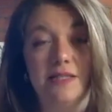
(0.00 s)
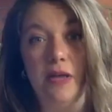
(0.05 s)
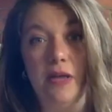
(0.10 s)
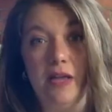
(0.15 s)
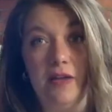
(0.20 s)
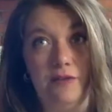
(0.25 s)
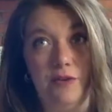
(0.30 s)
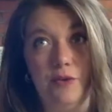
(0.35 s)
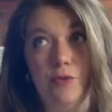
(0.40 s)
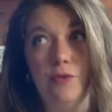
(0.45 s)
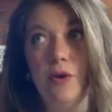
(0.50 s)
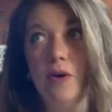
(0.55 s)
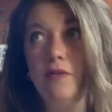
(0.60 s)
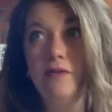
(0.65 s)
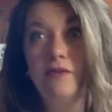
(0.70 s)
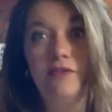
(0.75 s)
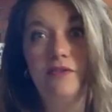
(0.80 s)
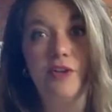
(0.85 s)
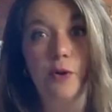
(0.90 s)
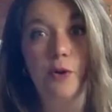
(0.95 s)
If you don't
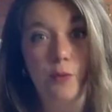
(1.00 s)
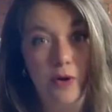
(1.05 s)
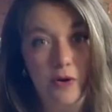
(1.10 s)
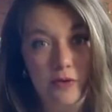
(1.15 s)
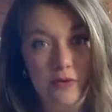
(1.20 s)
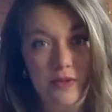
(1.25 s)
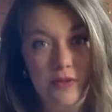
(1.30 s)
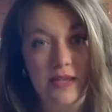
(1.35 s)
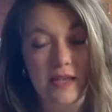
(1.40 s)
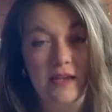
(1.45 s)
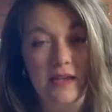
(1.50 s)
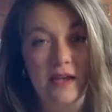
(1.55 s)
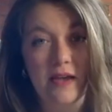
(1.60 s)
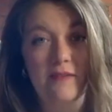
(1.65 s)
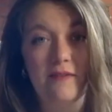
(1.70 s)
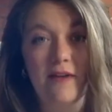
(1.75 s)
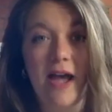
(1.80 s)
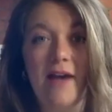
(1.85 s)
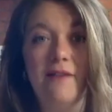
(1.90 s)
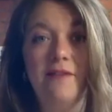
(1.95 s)
feel worthy
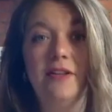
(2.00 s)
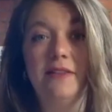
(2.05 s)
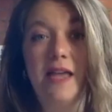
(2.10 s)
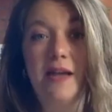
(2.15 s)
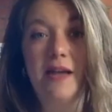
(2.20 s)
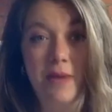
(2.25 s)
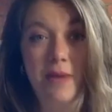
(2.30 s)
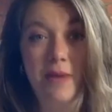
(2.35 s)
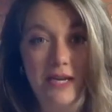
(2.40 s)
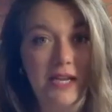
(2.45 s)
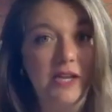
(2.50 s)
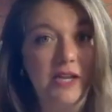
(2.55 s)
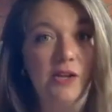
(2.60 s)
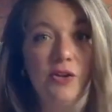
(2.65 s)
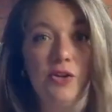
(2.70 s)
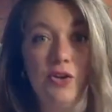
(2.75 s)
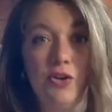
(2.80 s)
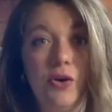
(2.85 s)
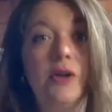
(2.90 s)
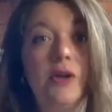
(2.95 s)
of having that money,
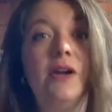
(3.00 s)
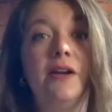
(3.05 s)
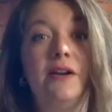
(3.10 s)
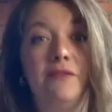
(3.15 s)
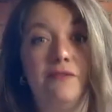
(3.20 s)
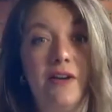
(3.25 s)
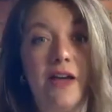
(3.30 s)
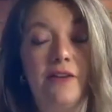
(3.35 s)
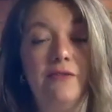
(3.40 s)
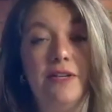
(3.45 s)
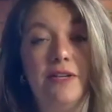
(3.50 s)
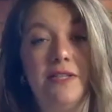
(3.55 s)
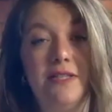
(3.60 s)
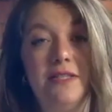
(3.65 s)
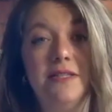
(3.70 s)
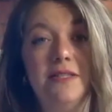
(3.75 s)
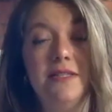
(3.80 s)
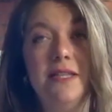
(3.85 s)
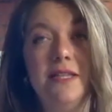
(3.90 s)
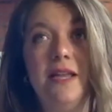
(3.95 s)
you're going to find
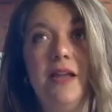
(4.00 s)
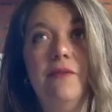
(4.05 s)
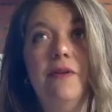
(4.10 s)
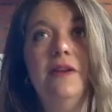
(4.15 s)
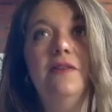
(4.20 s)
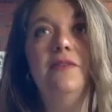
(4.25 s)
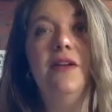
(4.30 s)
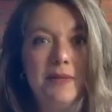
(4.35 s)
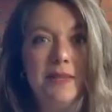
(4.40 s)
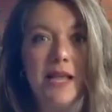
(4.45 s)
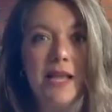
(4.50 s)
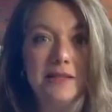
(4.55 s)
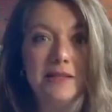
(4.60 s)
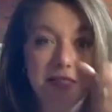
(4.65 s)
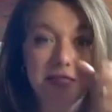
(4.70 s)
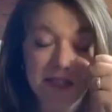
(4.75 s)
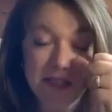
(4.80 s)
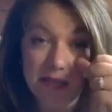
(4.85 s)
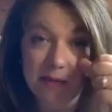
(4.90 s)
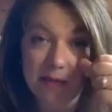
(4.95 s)
reasons to get rid of it.
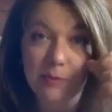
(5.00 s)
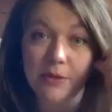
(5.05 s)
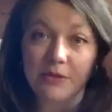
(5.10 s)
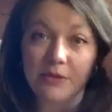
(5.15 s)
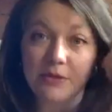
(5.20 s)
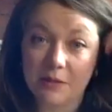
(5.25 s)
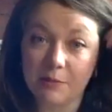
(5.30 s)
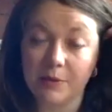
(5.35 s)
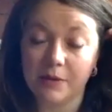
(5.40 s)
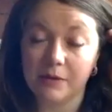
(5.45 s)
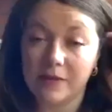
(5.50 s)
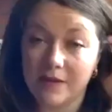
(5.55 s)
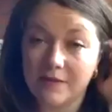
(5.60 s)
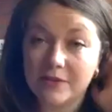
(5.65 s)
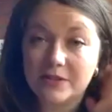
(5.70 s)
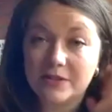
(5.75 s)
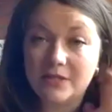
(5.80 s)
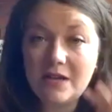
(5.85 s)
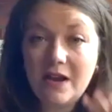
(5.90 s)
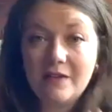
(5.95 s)
That's deeper
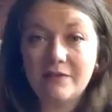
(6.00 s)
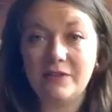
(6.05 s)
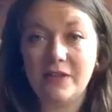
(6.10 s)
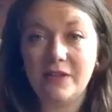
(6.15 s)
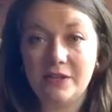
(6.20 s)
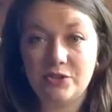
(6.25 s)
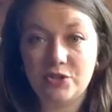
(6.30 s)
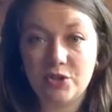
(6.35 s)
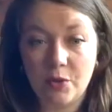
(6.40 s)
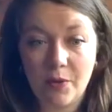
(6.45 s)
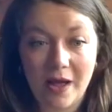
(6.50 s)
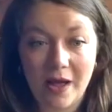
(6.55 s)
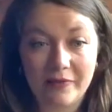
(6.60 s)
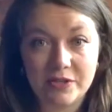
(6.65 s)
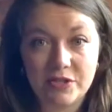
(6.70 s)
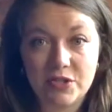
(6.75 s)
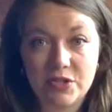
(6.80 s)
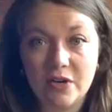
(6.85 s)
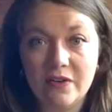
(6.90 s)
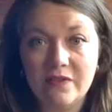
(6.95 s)
level stuff. So on the
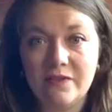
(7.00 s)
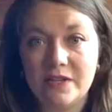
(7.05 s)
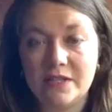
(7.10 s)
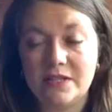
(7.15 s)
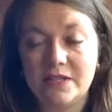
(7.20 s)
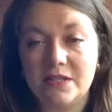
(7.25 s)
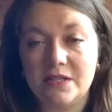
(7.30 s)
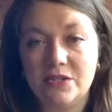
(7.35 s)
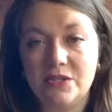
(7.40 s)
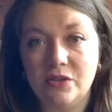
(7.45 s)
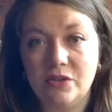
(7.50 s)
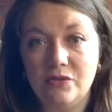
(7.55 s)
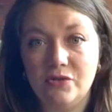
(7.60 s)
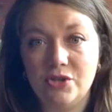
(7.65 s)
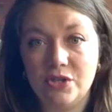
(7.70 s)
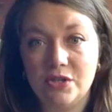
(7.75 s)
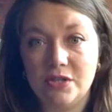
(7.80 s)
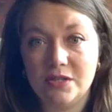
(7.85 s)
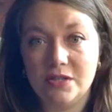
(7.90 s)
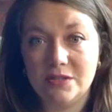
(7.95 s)
surface, the
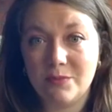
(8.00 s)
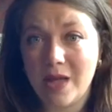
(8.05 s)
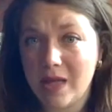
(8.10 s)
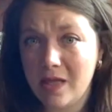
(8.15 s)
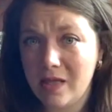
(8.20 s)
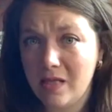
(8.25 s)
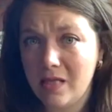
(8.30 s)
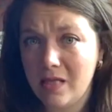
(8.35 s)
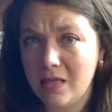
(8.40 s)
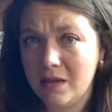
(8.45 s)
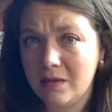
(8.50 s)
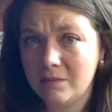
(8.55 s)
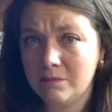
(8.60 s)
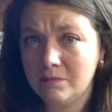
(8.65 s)
solution is, well,